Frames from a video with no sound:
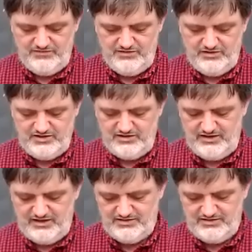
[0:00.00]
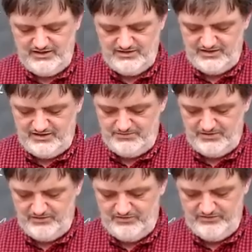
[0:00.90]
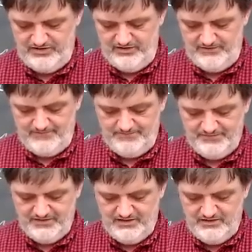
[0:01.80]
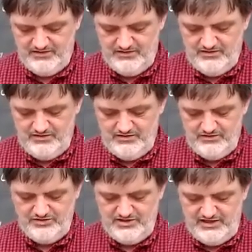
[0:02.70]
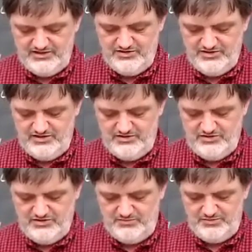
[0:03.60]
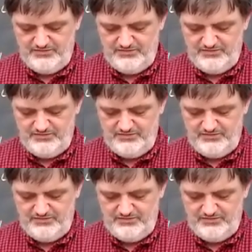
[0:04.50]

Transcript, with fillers: of, sorry, that's, that's not the part I Those answers in turn